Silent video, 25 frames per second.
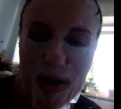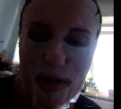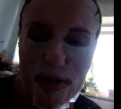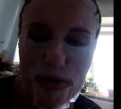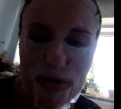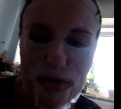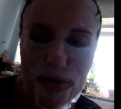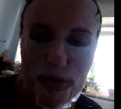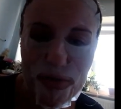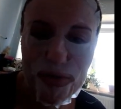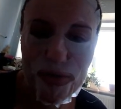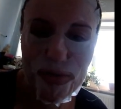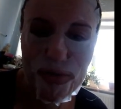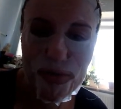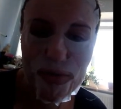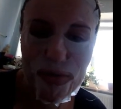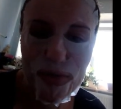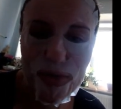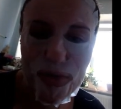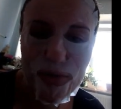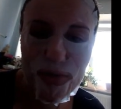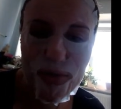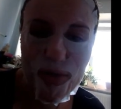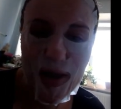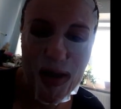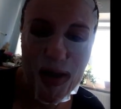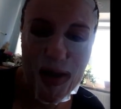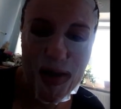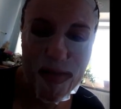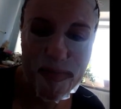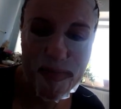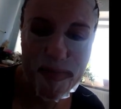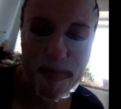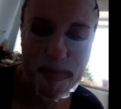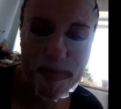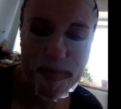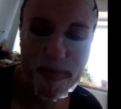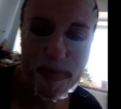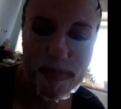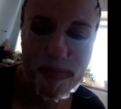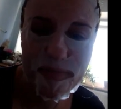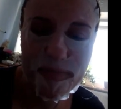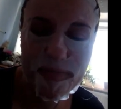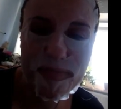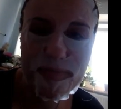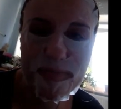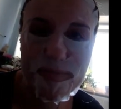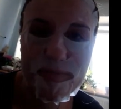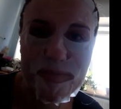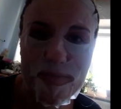back to UK
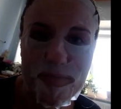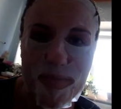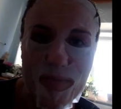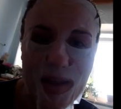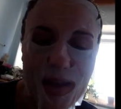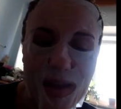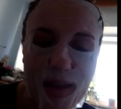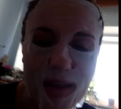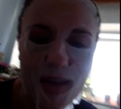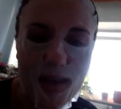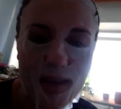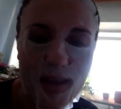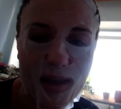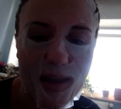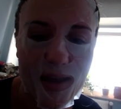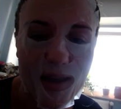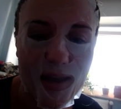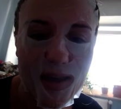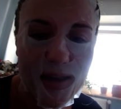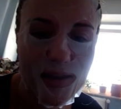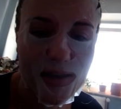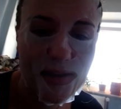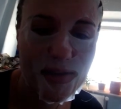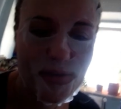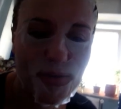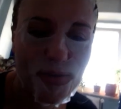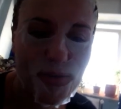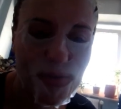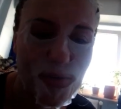and